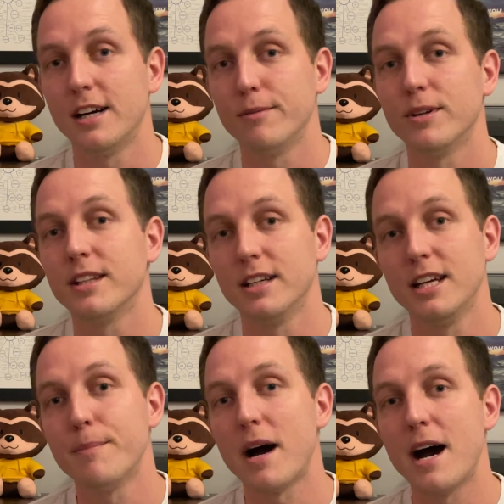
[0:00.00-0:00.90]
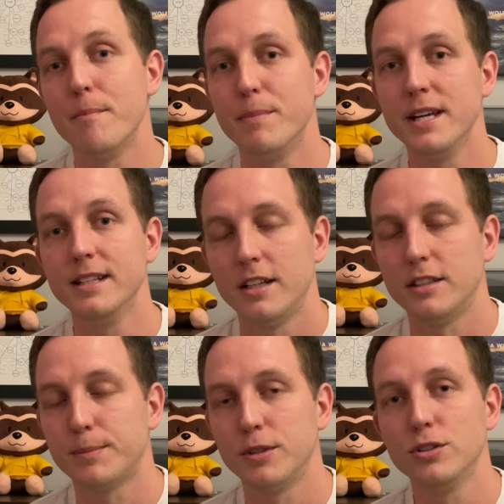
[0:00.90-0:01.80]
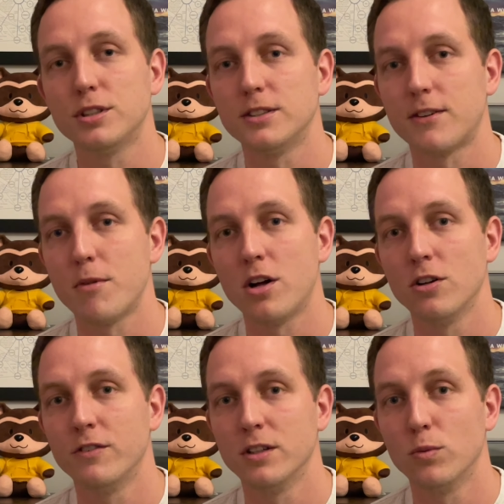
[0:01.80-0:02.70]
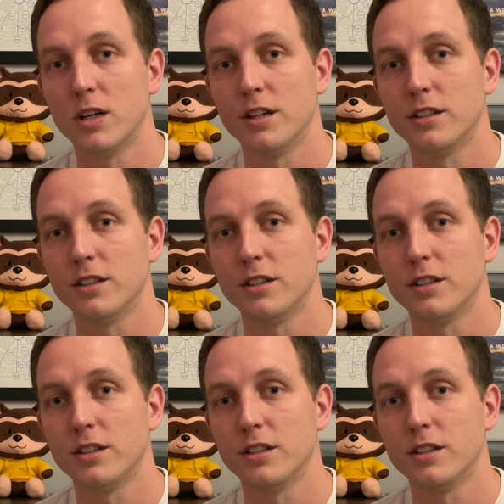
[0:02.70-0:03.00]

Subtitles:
with a hip hop beat. There's producers from all over the world.